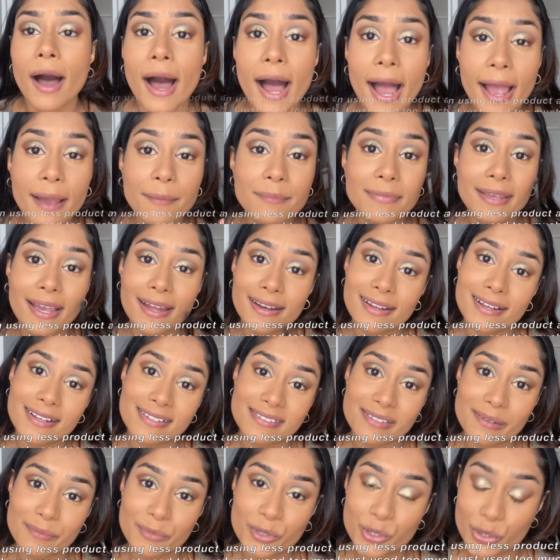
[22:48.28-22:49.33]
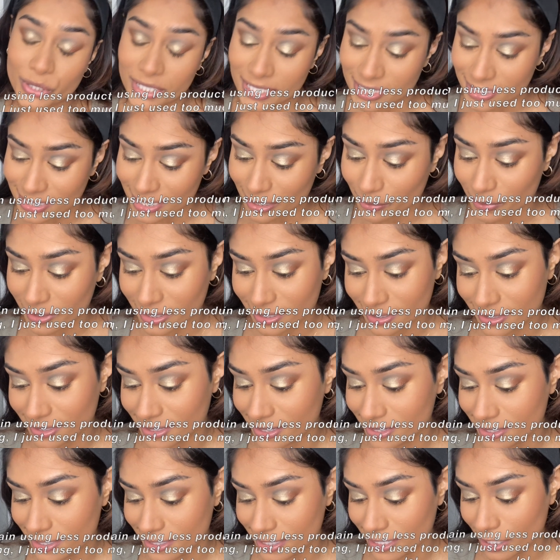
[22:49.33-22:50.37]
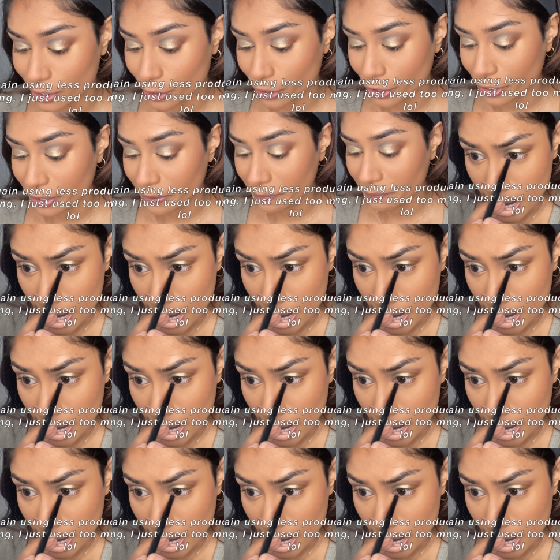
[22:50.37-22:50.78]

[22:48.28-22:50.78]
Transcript: I'm getting some creasing with this concealer.